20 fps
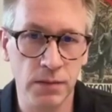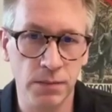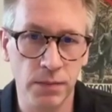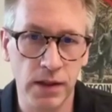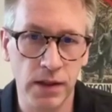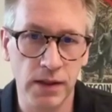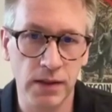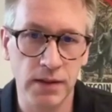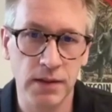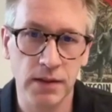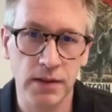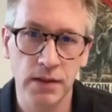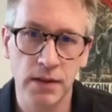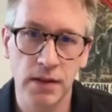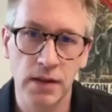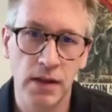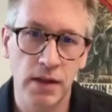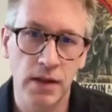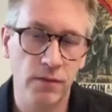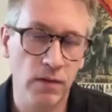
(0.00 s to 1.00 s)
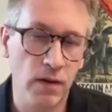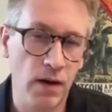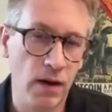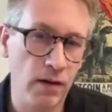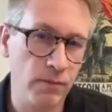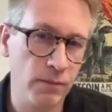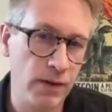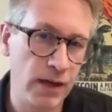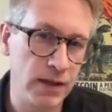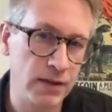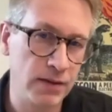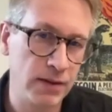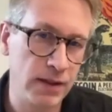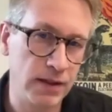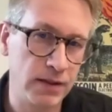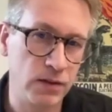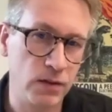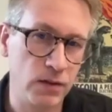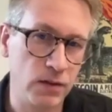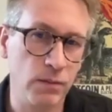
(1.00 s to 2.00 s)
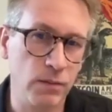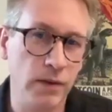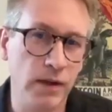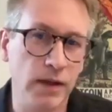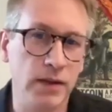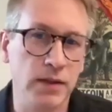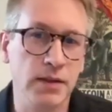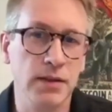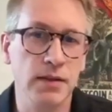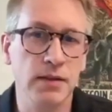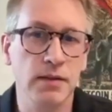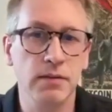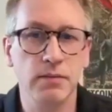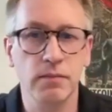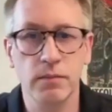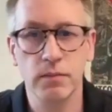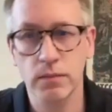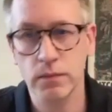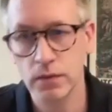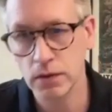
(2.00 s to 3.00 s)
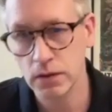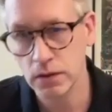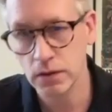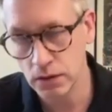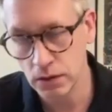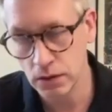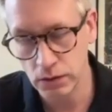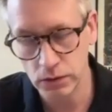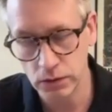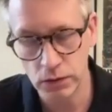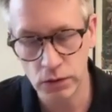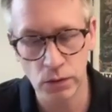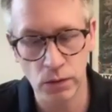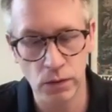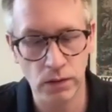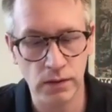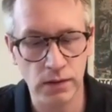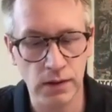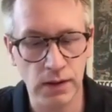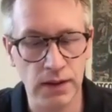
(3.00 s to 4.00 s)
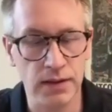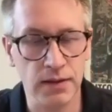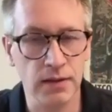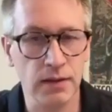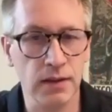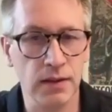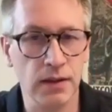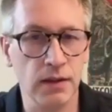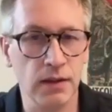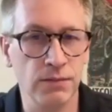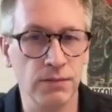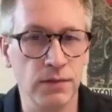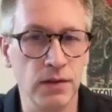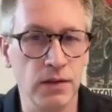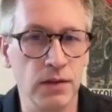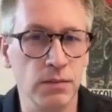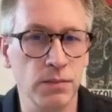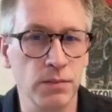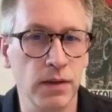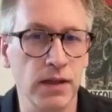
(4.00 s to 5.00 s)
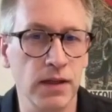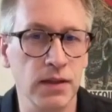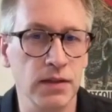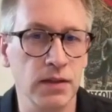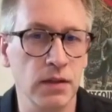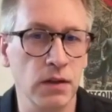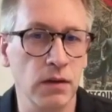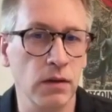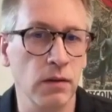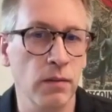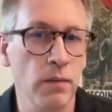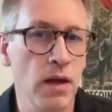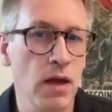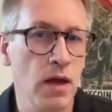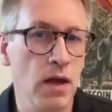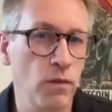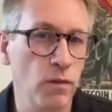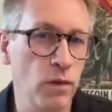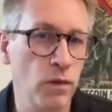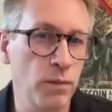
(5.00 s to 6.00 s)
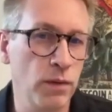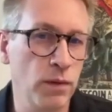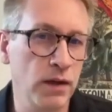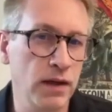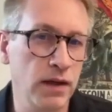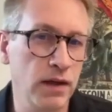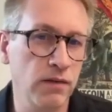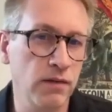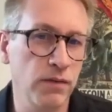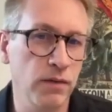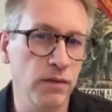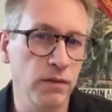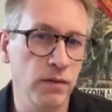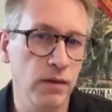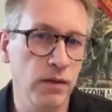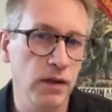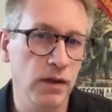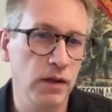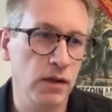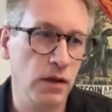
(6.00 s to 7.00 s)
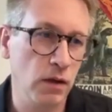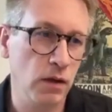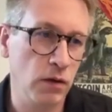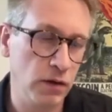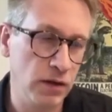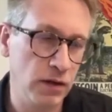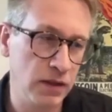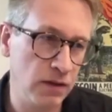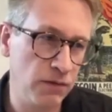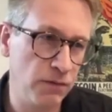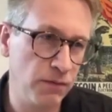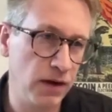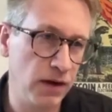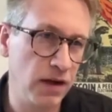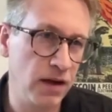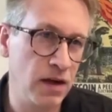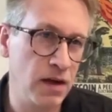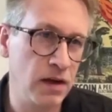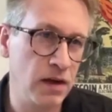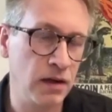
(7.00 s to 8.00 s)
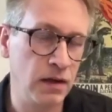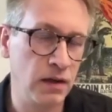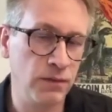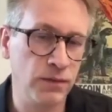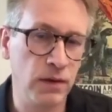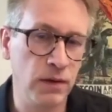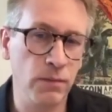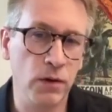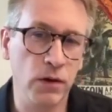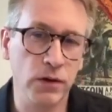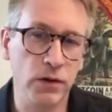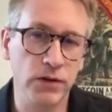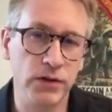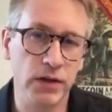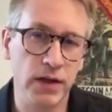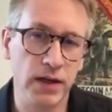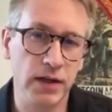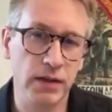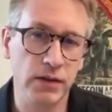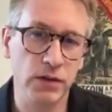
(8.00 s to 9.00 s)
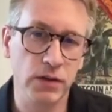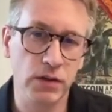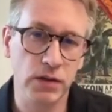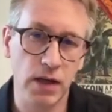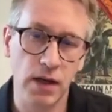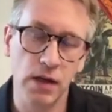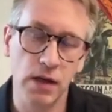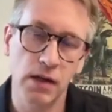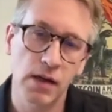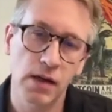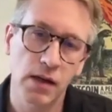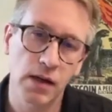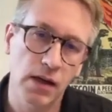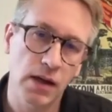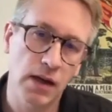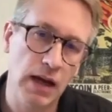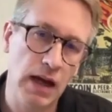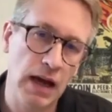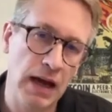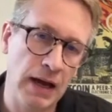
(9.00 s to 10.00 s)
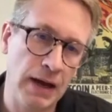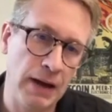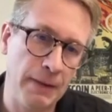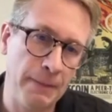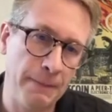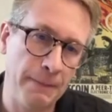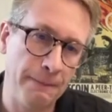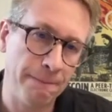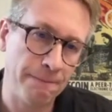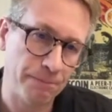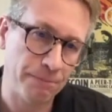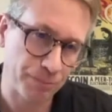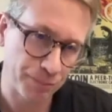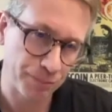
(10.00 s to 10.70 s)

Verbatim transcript: space. We have brands like Starbucks you know, doing things in the NFT space. So we believe you know, DeFi and NFT markets are here to stay. Um,